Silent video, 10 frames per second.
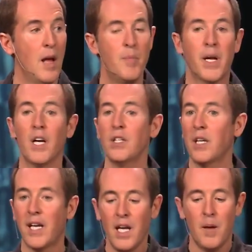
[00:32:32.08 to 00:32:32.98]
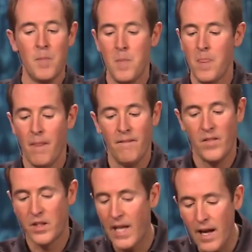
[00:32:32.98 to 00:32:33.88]
Because again,
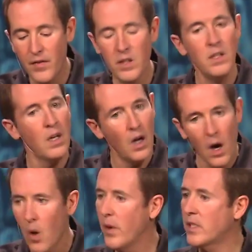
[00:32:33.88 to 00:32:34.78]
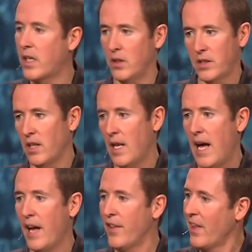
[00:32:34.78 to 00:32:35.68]
David always kills
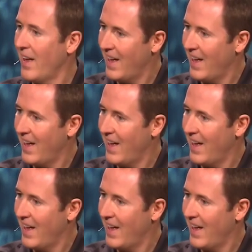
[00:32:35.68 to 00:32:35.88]
Goliath